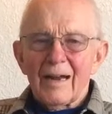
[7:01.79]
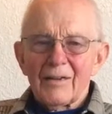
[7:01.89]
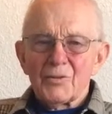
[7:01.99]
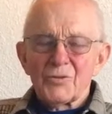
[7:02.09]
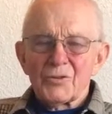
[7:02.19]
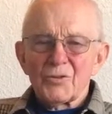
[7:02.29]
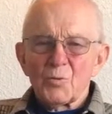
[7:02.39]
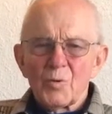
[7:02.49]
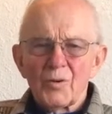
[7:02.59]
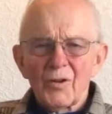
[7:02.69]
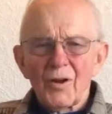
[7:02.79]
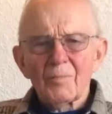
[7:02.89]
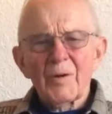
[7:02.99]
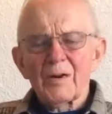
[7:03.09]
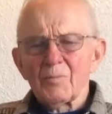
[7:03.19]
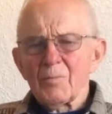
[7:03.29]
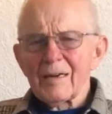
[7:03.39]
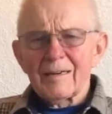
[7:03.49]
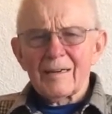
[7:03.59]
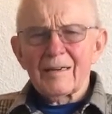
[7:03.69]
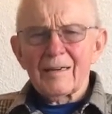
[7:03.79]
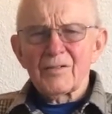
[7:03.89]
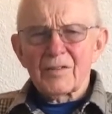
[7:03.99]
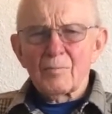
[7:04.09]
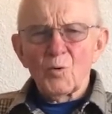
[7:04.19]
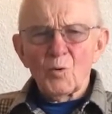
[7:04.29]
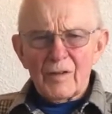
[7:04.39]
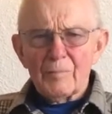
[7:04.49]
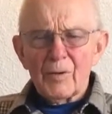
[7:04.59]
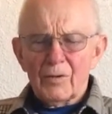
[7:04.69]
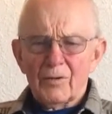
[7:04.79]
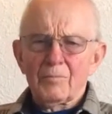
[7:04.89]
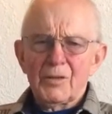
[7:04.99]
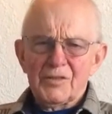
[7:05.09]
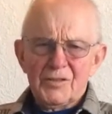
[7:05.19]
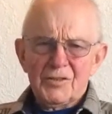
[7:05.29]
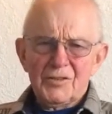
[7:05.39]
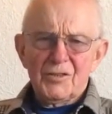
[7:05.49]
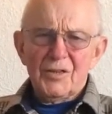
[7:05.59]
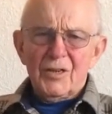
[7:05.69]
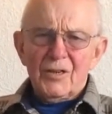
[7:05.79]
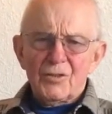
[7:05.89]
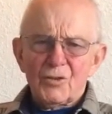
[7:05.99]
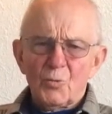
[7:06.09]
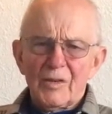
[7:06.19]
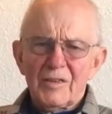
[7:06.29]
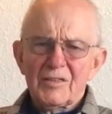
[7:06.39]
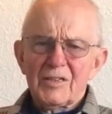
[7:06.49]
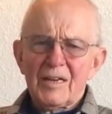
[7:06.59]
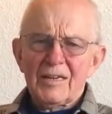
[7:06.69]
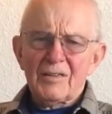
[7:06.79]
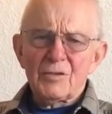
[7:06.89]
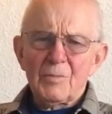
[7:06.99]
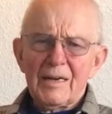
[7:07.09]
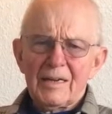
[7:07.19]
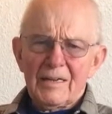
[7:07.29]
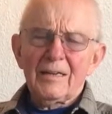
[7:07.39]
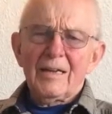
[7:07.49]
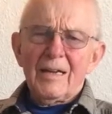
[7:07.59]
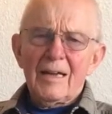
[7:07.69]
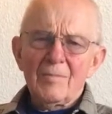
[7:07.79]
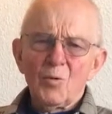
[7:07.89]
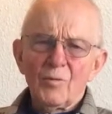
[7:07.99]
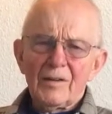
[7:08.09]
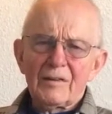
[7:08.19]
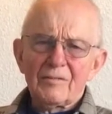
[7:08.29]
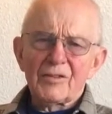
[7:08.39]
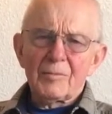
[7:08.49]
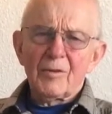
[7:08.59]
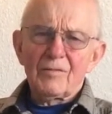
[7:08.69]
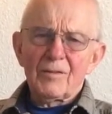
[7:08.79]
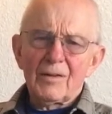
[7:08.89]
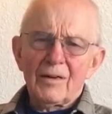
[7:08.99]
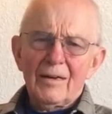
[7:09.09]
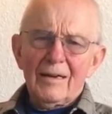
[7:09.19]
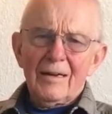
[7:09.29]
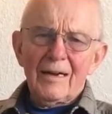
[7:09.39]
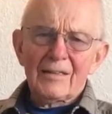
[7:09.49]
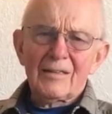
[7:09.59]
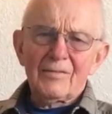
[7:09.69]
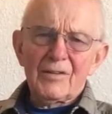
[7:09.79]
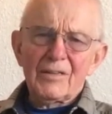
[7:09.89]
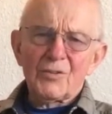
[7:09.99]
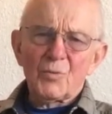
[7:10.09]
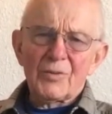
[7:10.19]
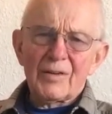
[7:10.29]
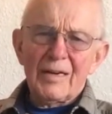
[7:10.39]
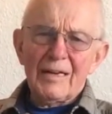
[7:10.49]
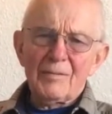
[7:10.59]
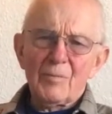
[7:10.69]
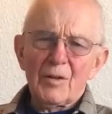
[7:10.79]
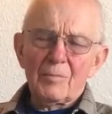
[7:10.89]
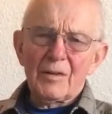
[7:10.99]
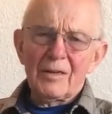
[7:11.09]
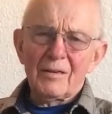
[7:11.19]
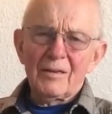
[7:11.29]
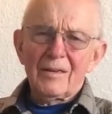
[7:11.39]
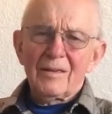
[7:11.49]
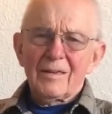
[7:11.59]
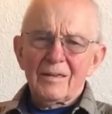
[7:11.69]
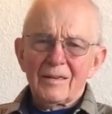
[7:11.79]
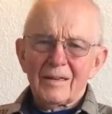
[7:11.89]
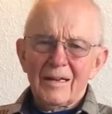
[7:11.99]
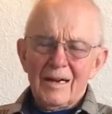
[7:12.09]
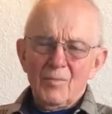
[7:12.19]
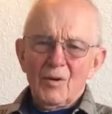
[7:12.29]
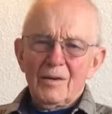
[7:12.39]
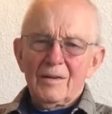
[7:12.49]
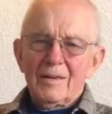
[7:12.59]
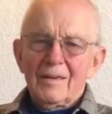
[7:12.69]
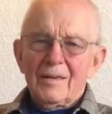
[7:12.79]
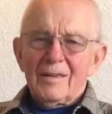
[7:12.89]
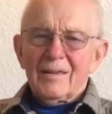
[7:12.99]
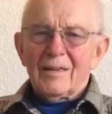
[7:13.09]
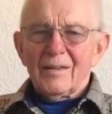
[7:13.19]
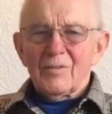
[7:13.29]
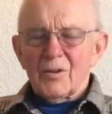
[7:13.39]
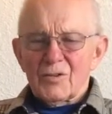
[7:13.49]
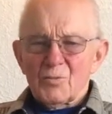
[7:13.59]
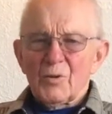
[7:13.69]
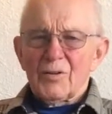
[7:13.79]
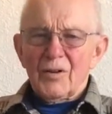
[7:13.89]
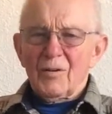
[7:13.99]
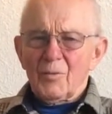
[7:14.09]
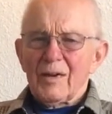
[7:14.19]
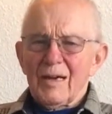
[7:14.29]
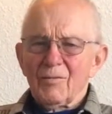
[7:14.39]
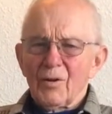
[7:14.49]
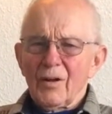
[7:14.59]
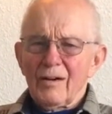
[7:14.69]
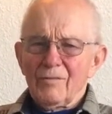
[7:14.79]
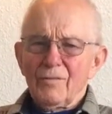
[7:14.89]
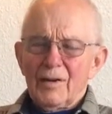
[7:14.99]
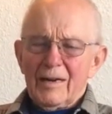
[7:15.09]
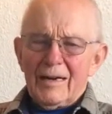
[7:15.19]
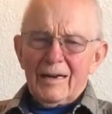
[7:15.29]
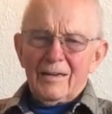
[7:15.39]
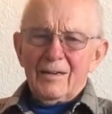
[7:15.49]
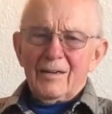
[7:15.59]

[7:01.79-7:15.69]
I used to do. We thought we might get into the movie business, so we decided to make a movie of some of our activities with an 8mm camera, because we thought we'd have a lot of fun at it.